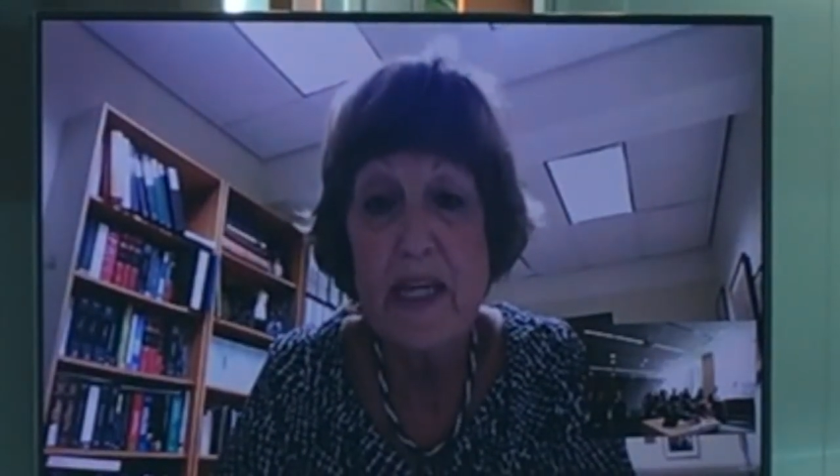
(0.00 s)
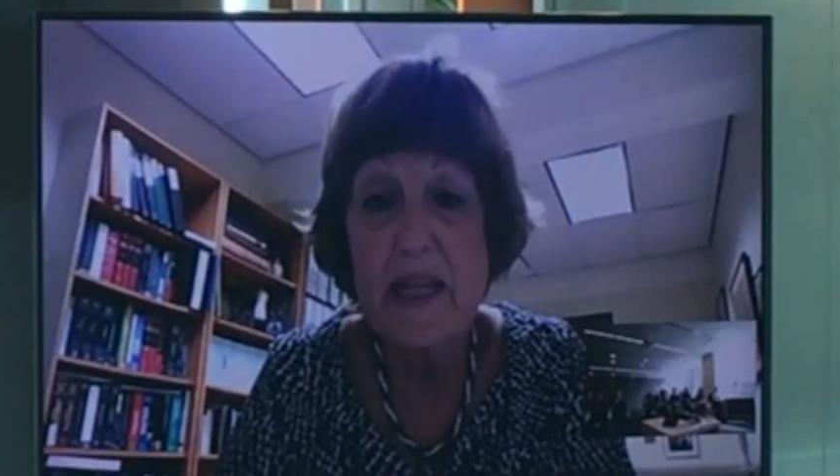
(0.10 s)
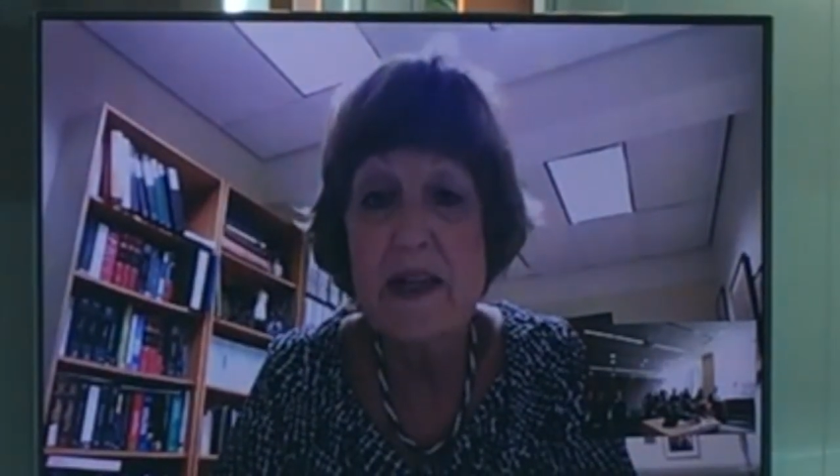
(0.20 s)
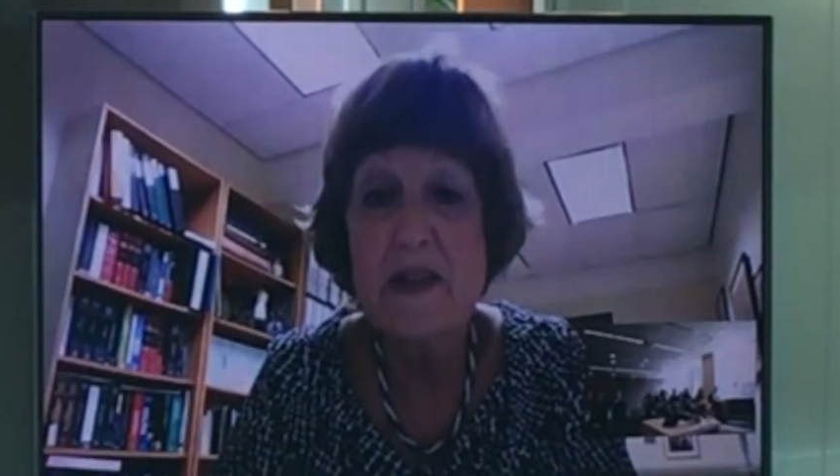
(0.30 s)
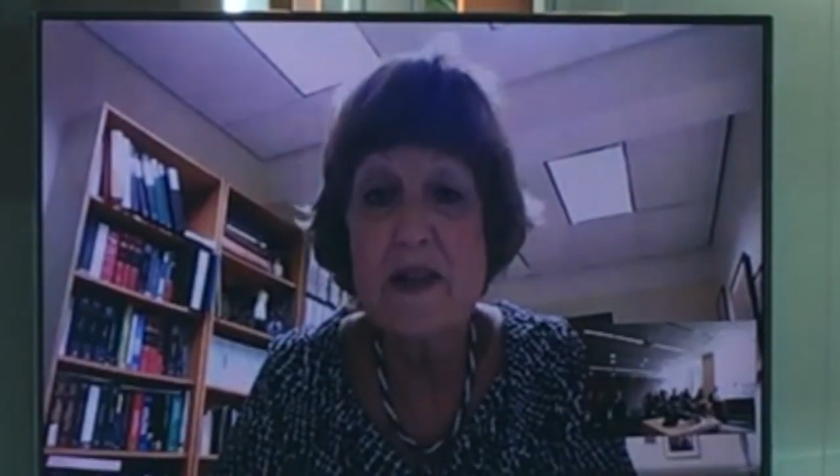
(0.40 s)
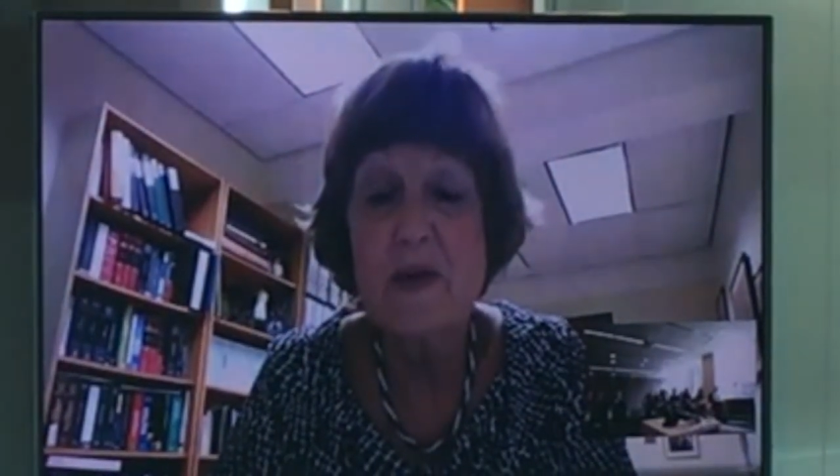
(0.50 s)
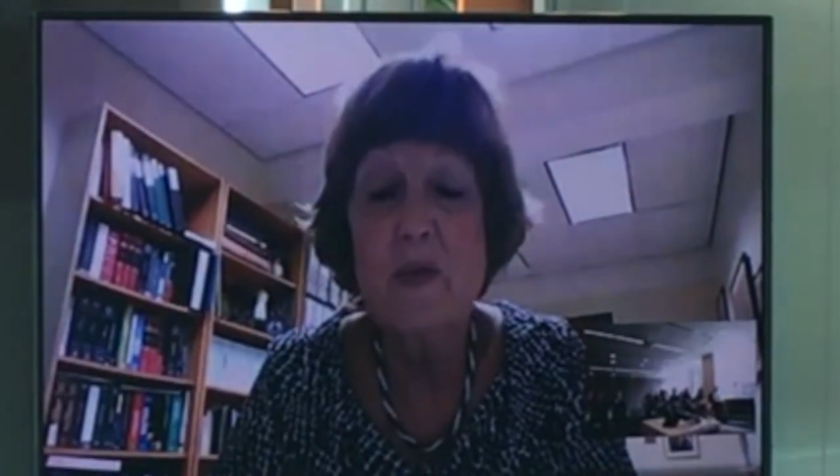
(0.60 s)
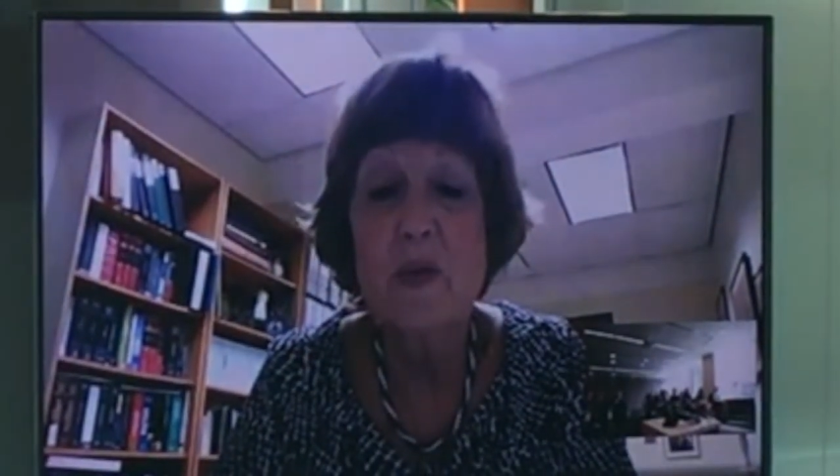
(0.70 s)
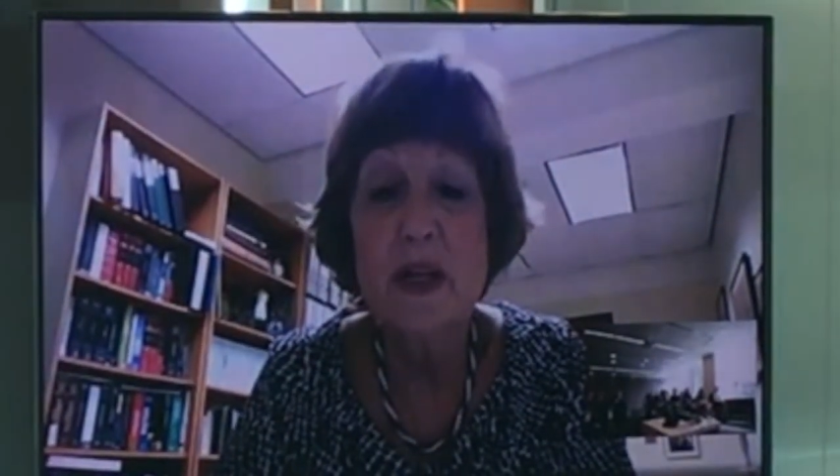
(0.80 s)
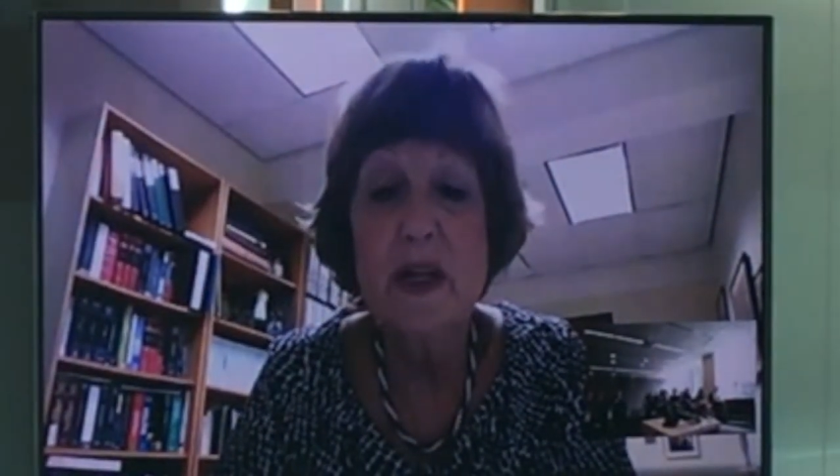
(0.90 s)
is
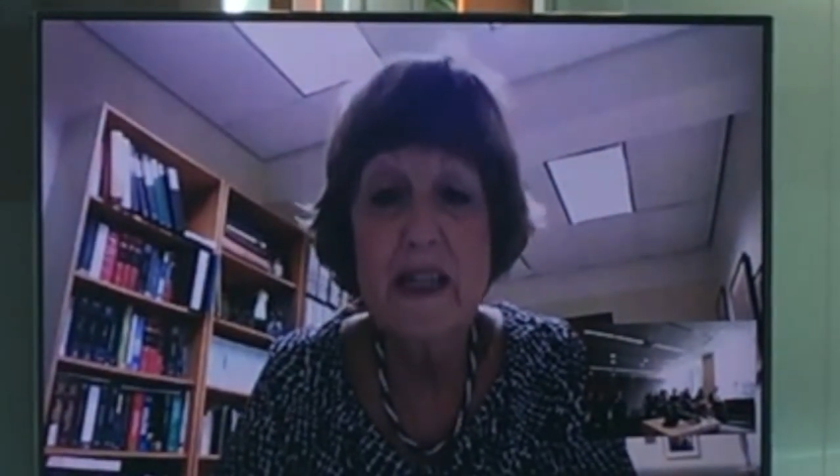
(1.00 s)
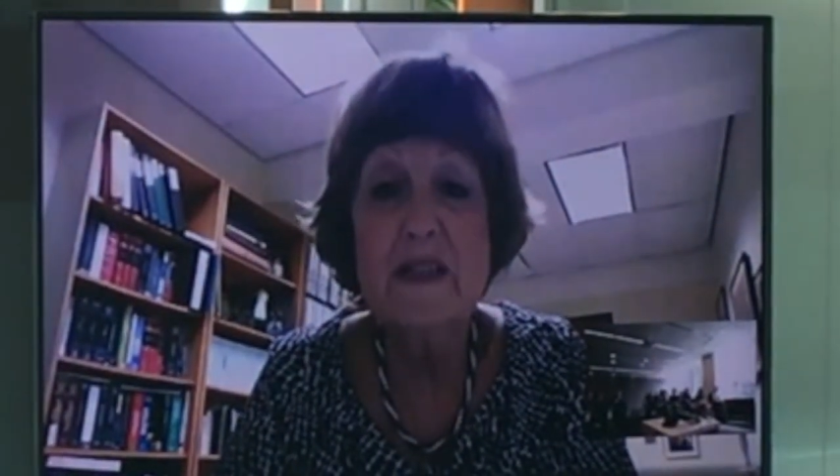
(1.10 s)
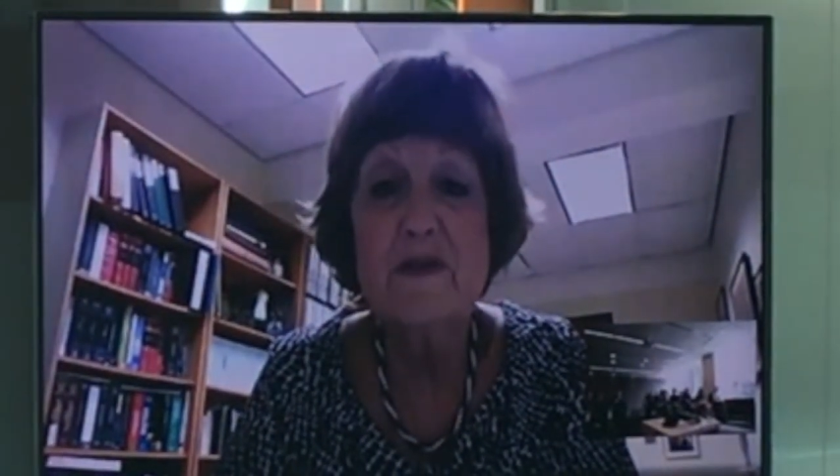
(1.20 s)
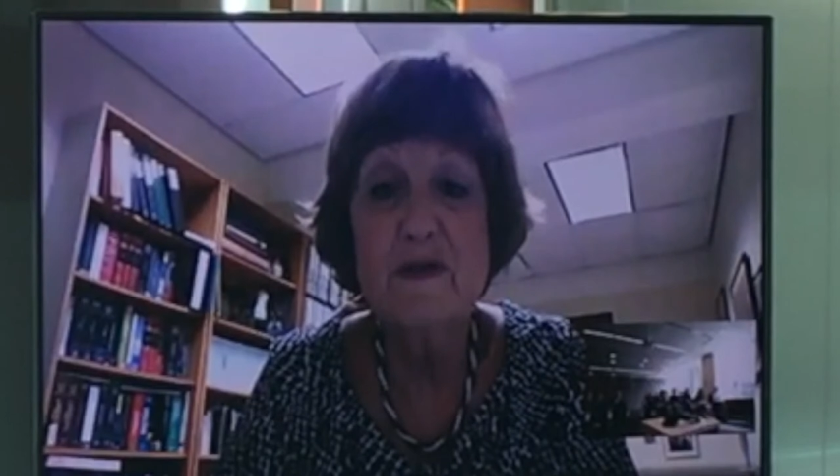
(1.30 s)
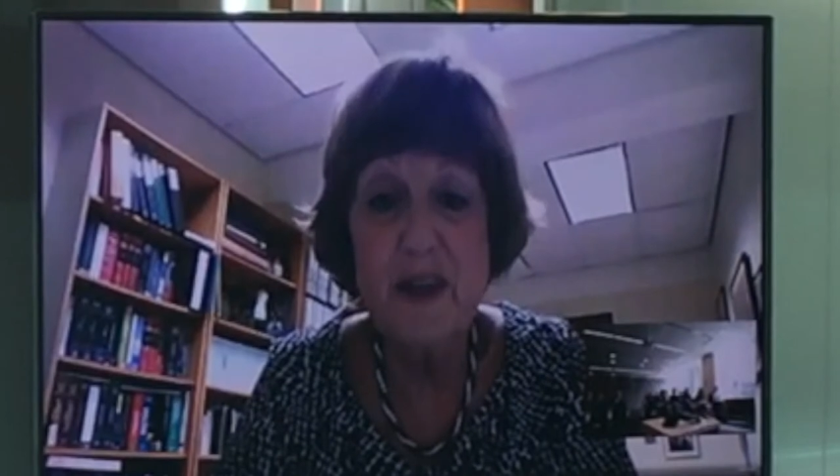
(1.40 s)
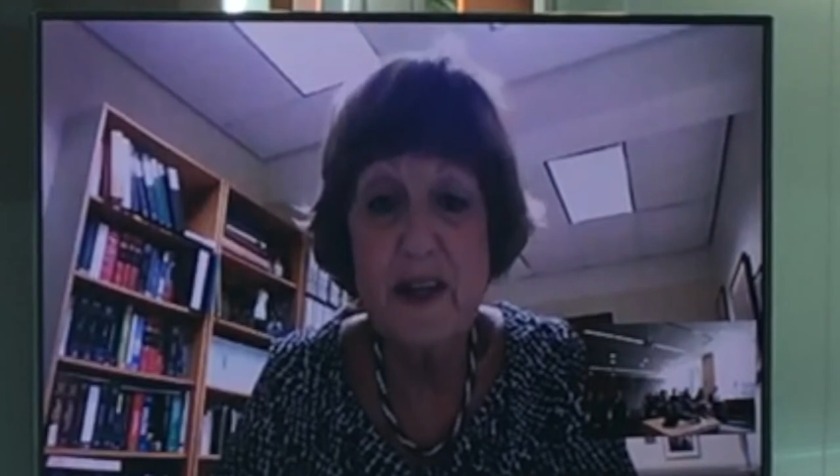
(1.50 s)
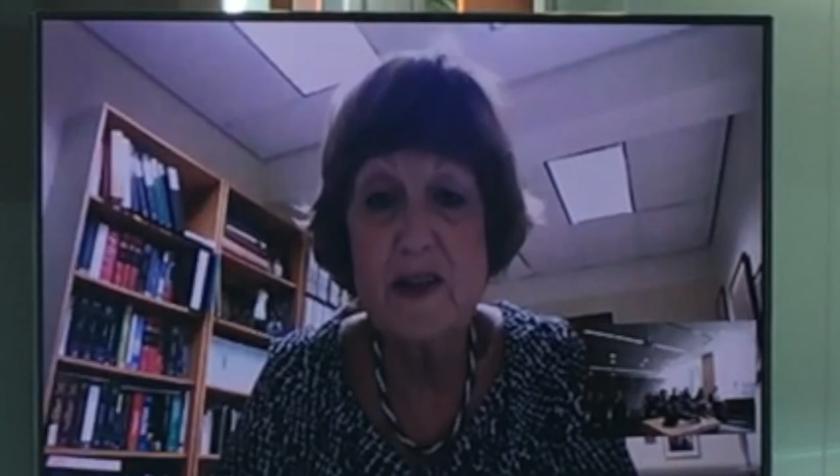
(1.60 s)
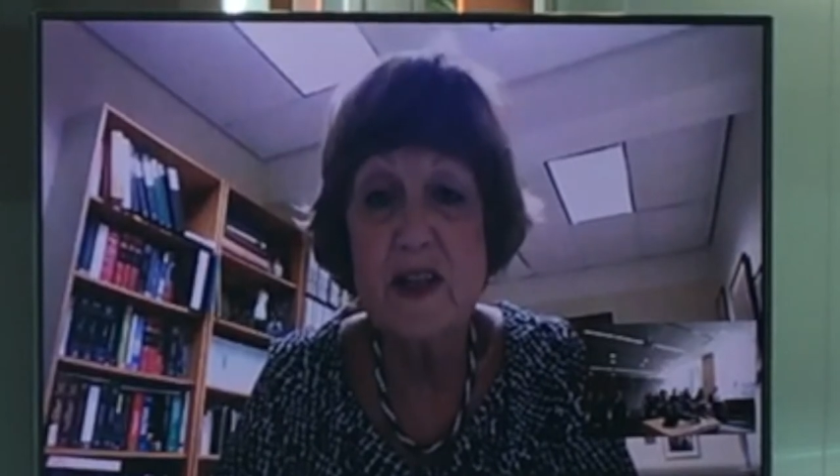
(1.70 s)
we need to fix